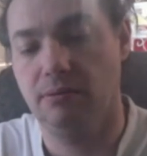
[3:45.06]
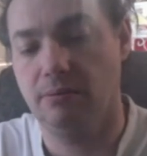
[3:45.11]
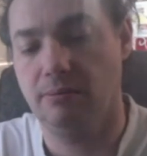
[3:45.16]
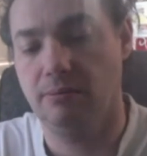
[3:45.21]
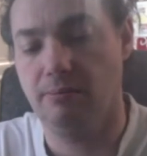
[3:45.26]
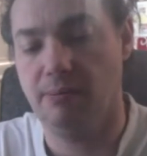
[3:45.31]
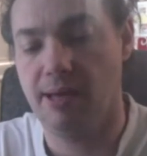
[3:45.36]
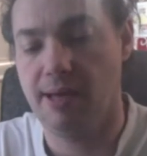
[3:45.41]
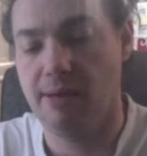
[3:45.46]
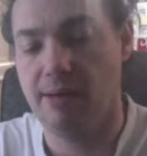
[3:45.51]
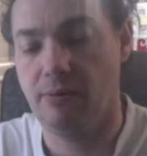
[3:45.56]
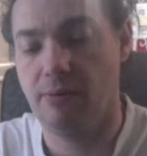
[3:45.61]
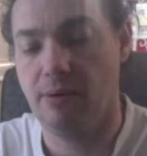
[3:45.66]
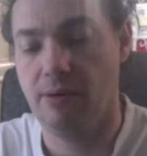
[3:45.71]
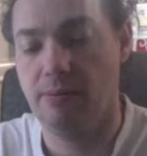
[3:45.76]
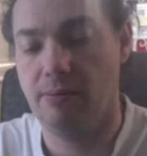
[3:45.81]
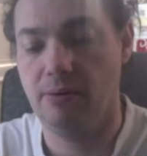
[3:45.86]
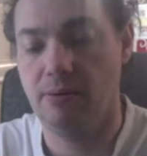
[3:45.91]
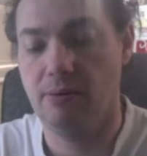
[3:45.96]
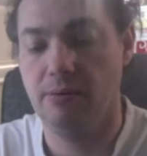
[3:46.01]
black
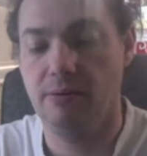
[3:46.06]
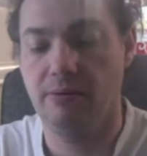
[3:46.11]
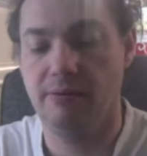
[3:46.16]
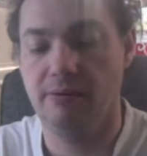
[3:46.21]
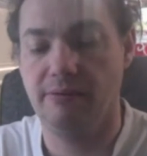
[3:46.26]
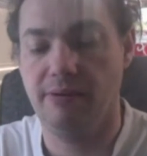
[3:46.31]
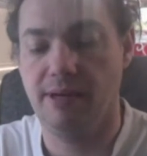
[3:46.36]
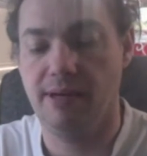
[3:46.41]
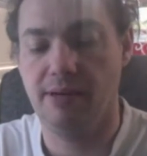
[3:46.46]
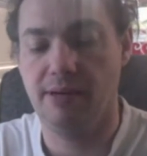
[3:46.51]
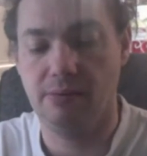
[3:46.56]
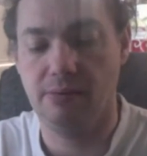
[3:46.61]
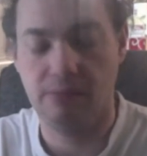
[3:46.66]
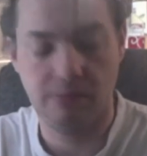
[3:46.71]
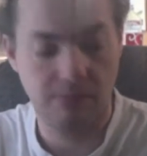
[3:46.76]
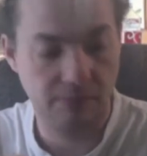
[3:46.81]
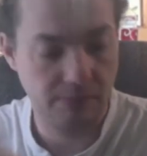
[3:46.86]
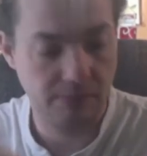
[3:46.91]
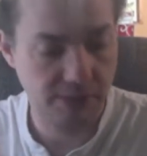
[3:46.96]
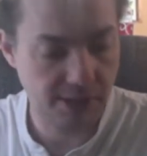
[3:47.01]
rubber vinyl
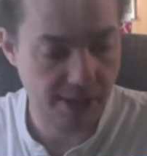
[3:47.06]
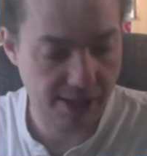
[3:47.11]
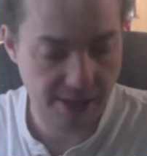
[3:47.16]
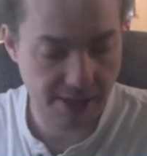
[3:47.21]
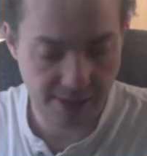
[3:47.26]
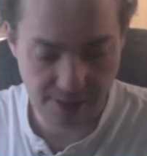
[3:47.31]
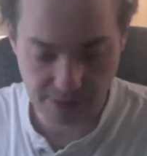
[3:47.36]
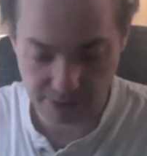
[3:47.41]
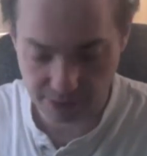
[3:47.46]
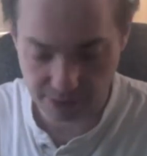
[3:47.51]
tires.